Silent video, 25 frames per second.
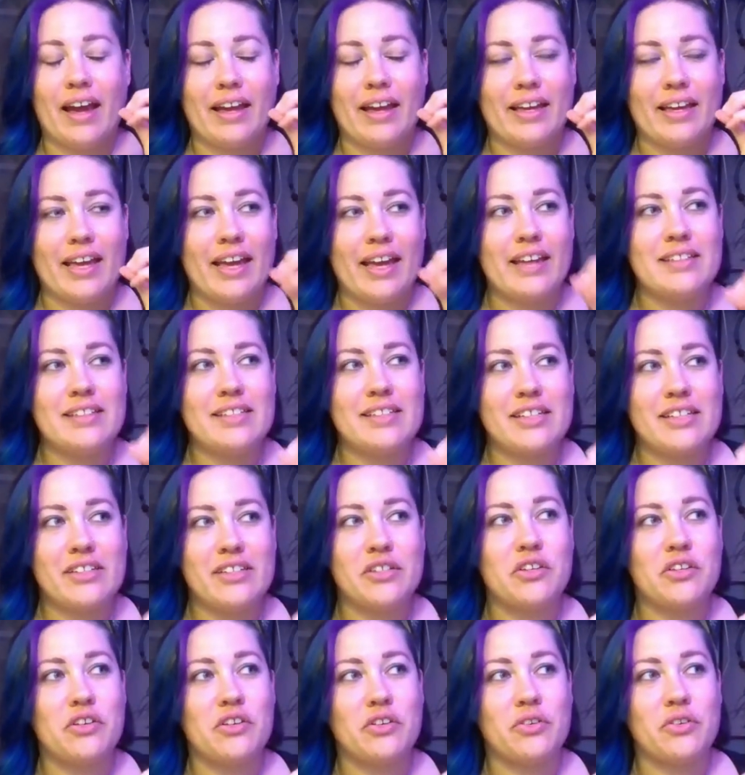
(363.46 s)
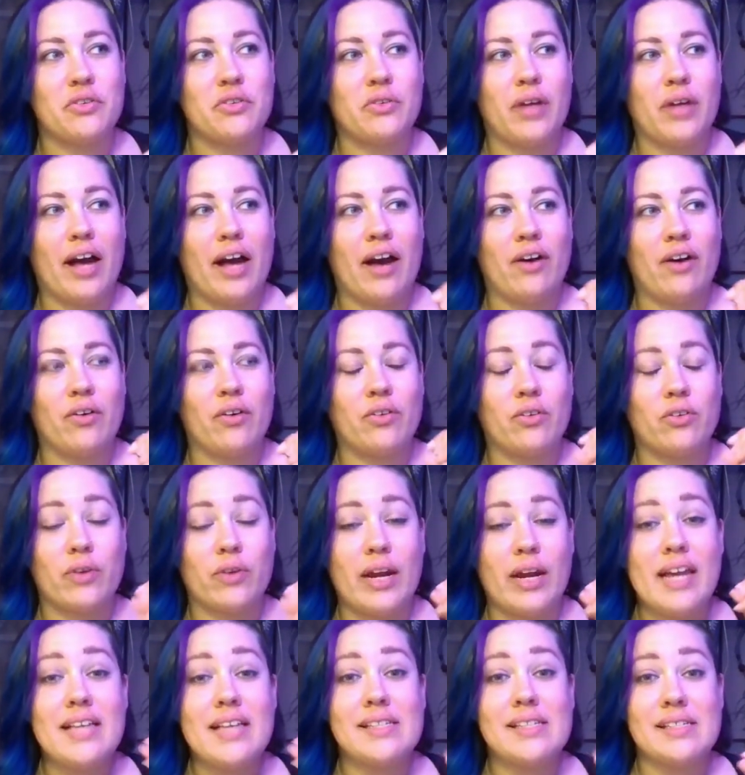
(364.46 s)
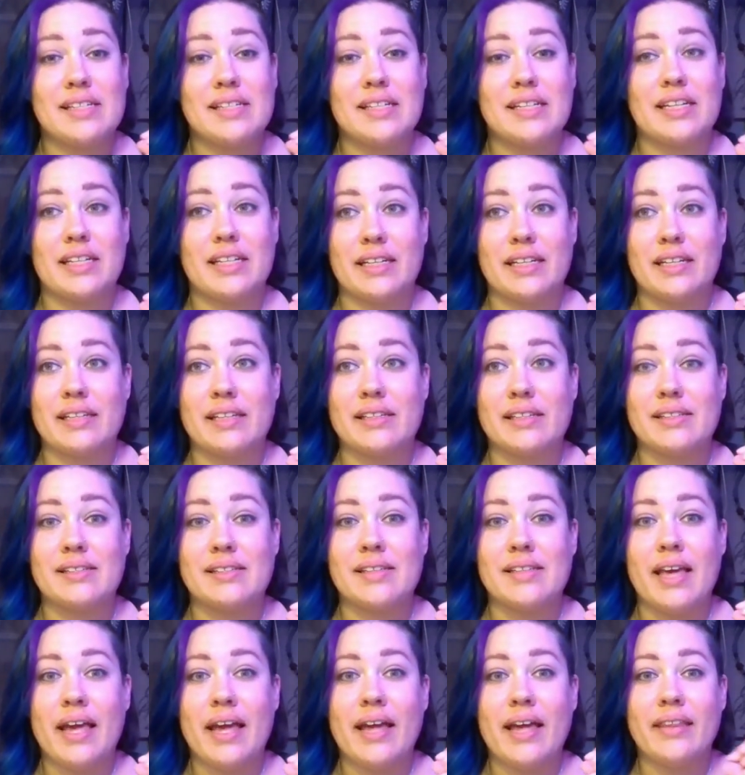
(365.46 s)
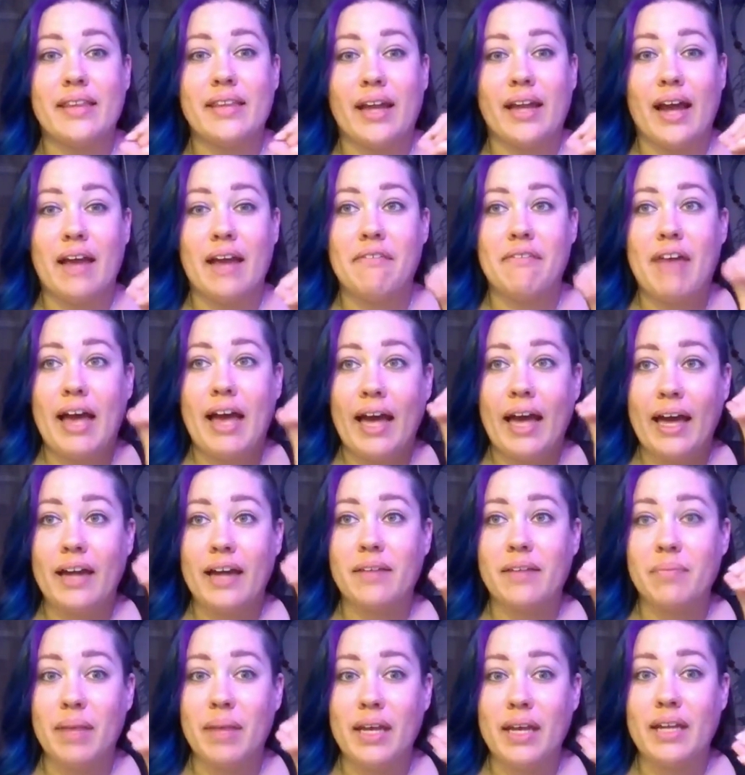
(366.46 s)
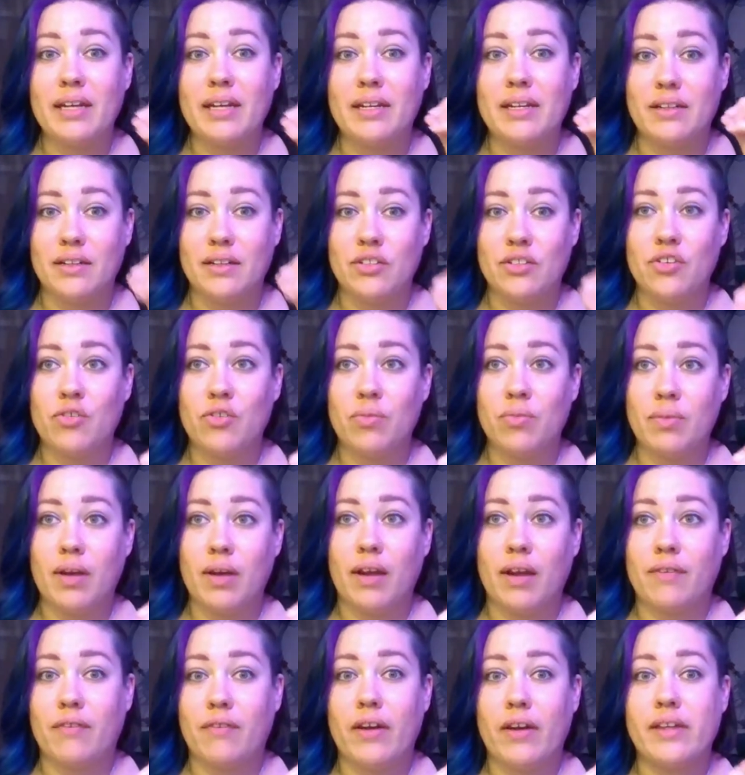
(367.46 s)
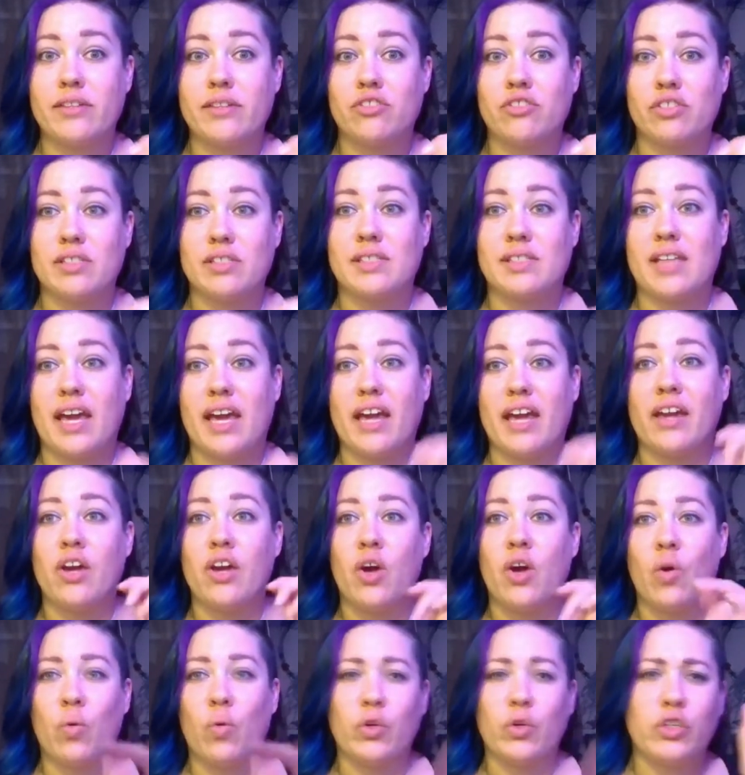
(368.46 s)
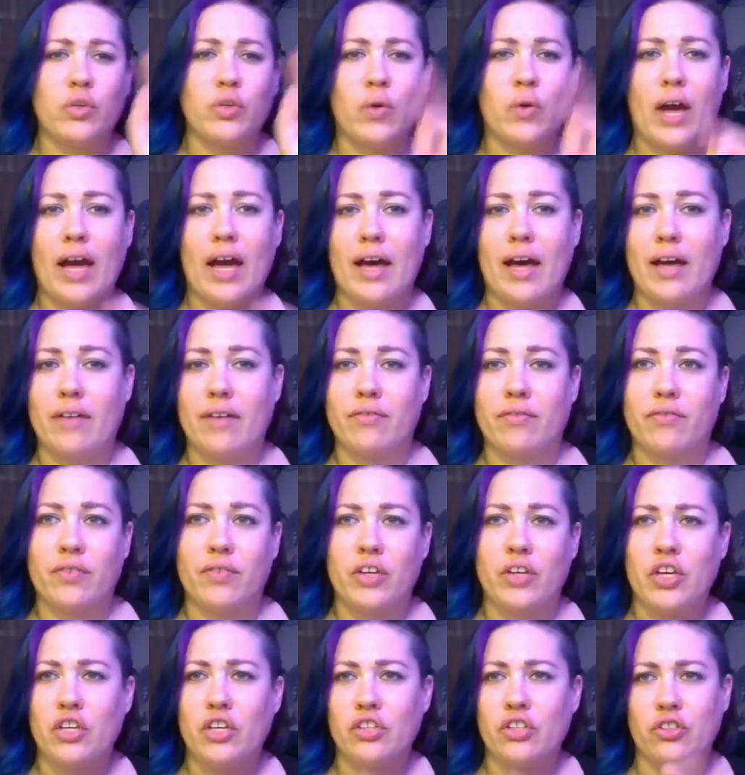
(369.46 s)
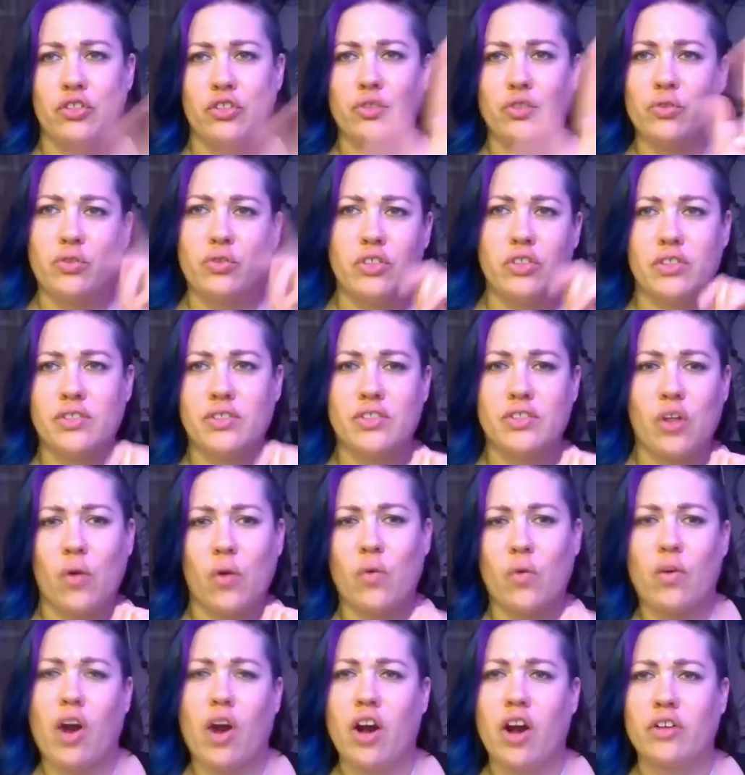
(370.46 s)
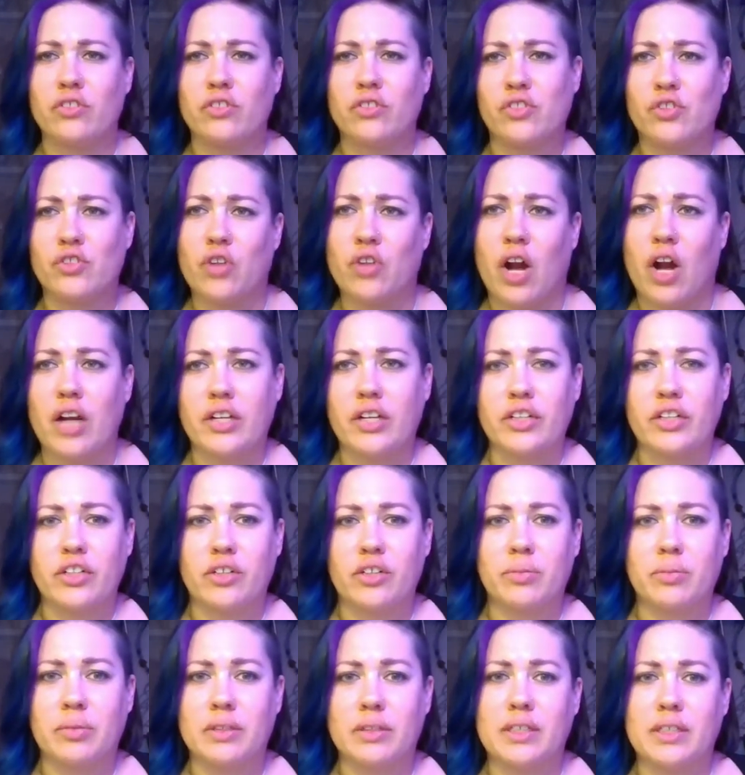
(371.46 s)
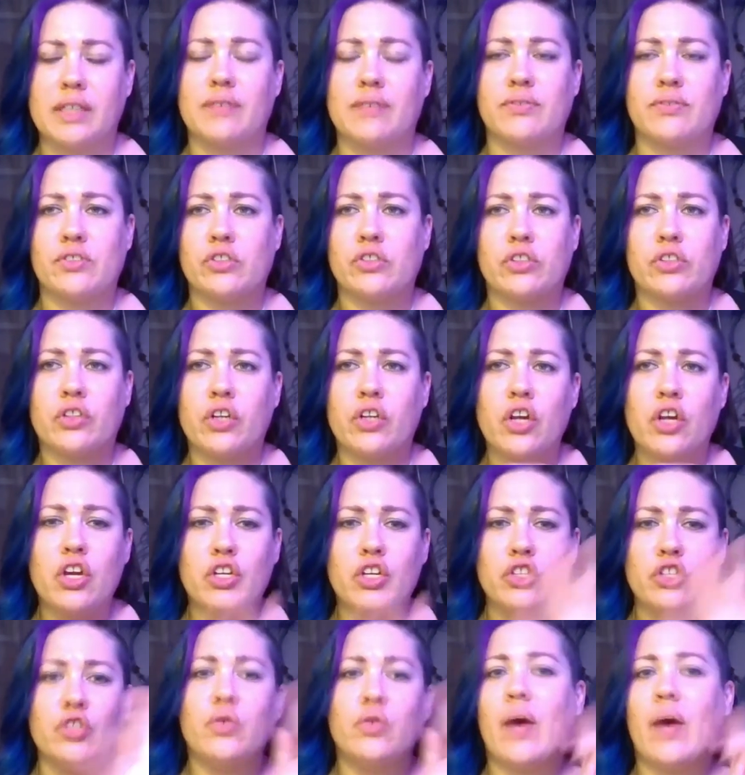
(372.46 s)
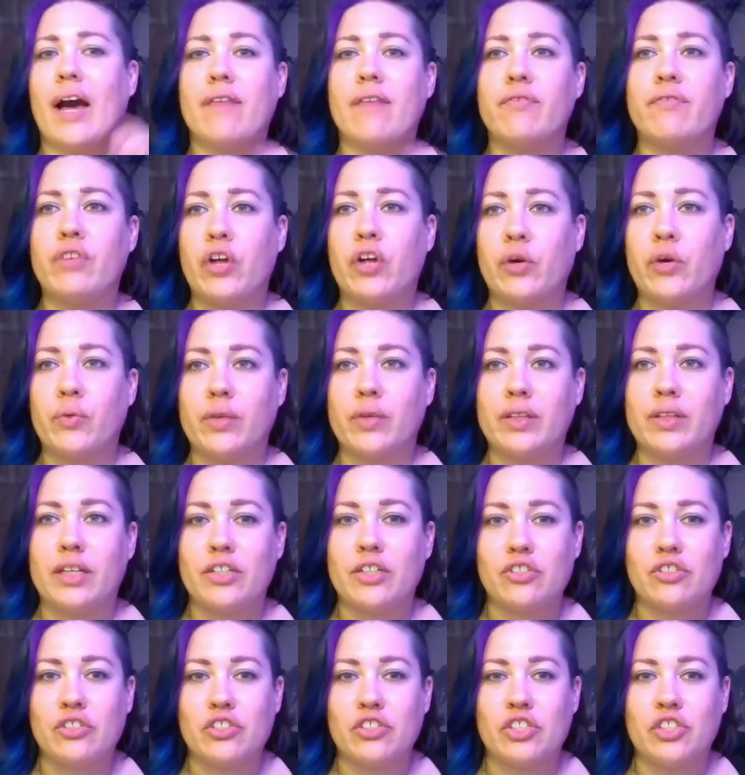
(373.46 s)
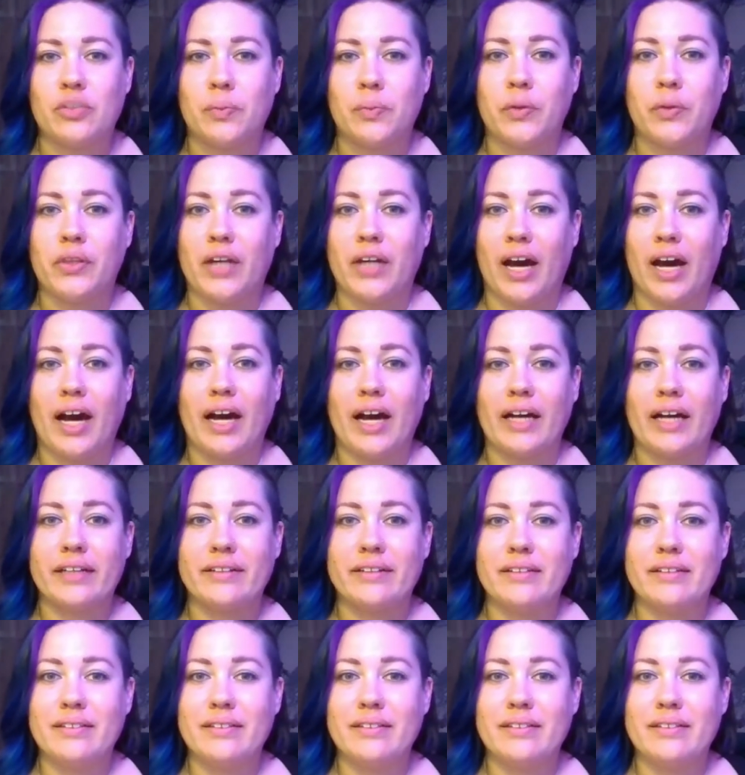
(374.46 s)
can't tell you how crazy it is that I've had men to my face just say, well, you just aren't strong in your beliefs, or you have no relationship with God.